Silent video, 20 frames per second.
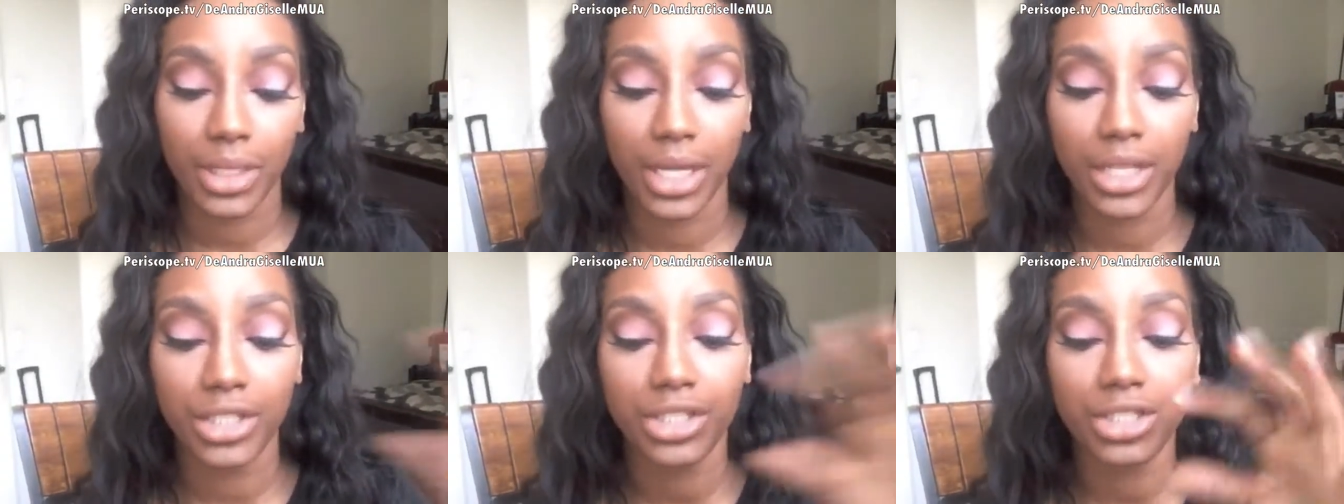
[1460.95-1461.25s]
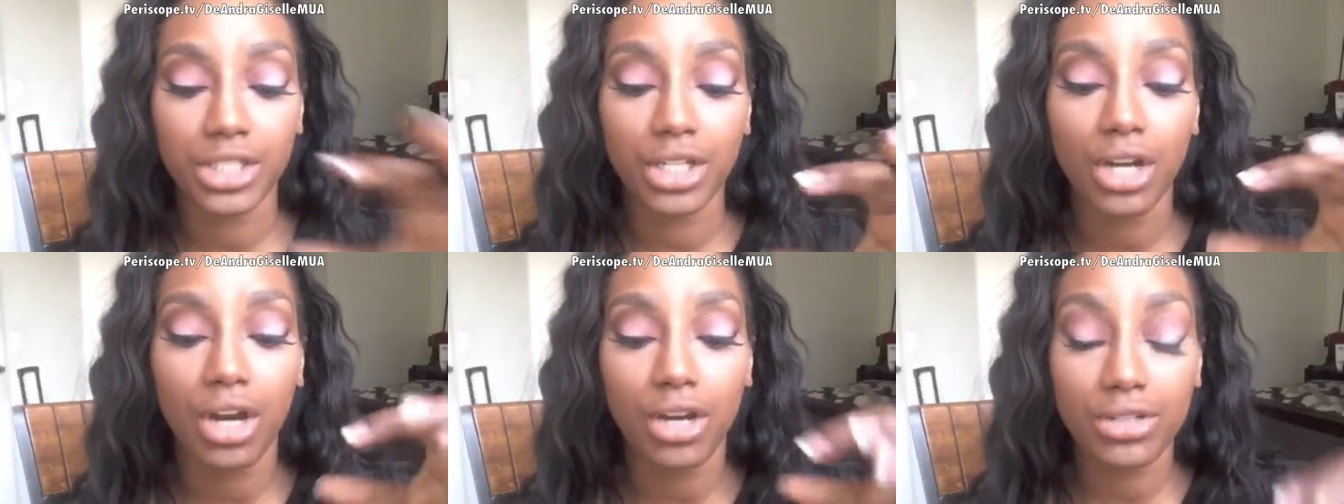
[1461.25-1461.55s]
it
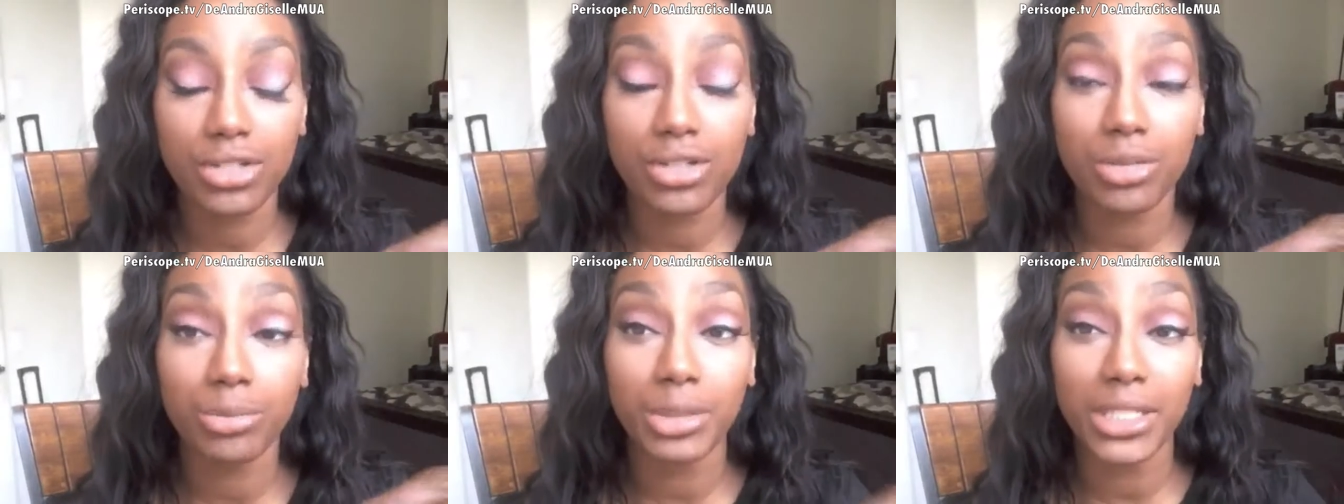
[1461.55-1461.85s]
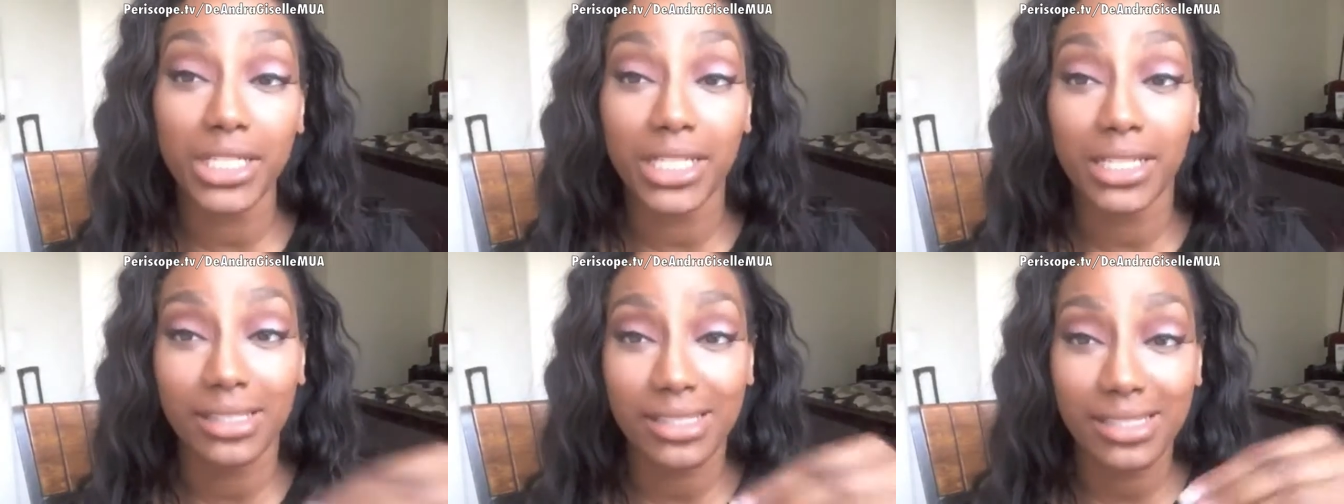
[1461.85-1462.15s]
should also
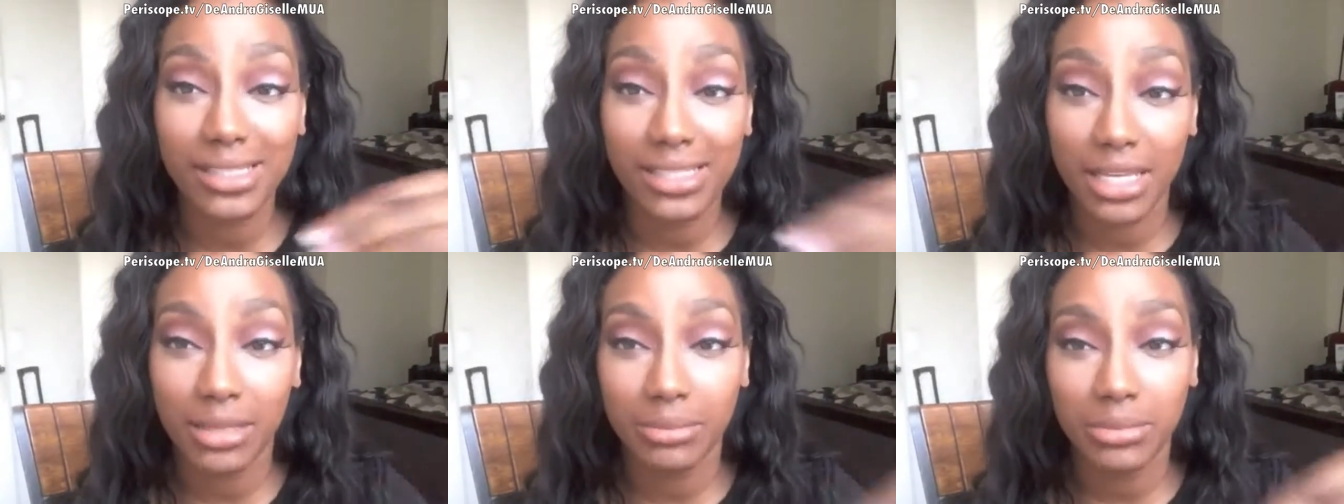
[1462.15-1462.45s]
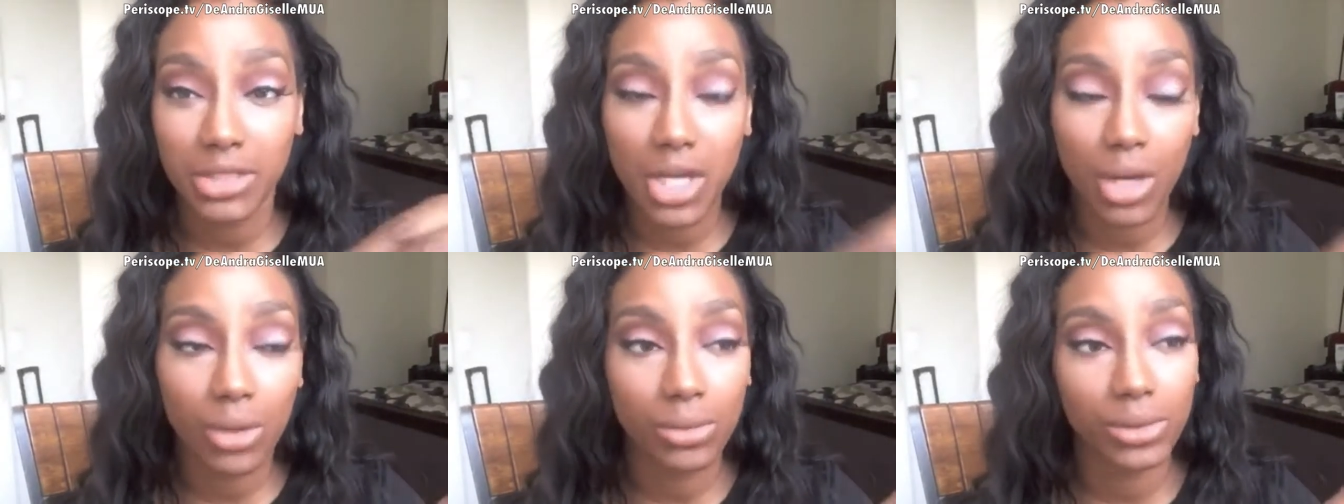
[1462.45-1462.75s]
be in the
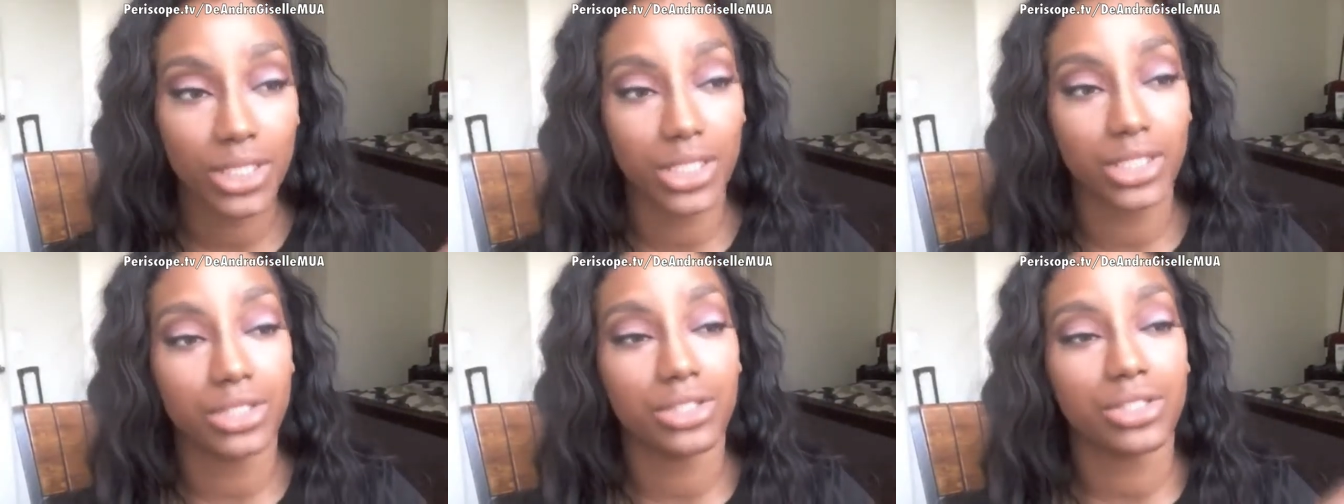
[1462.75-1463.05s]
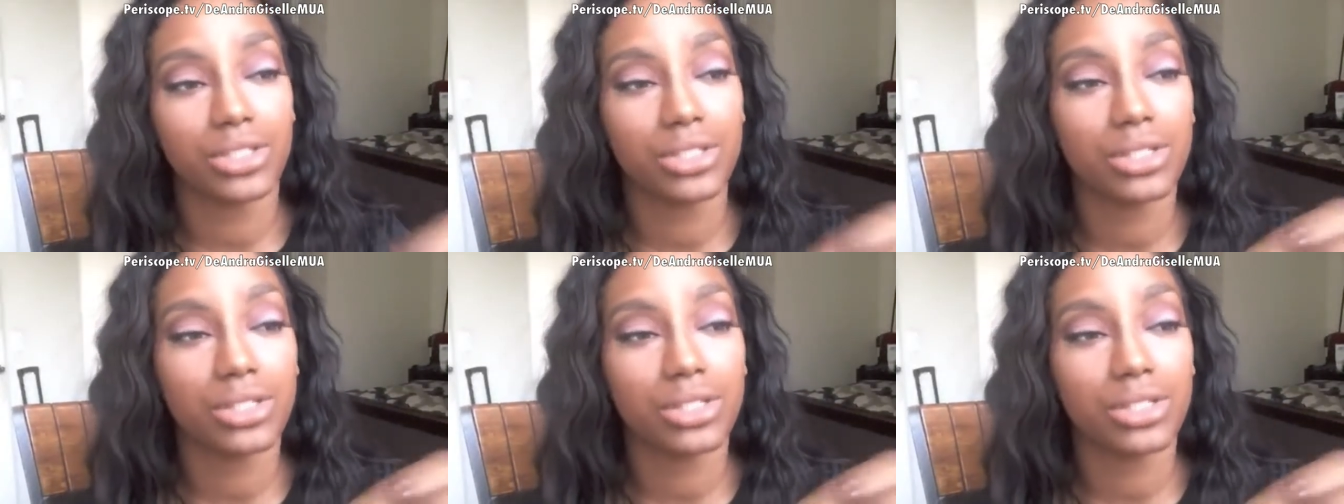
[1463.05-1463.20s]
same tonage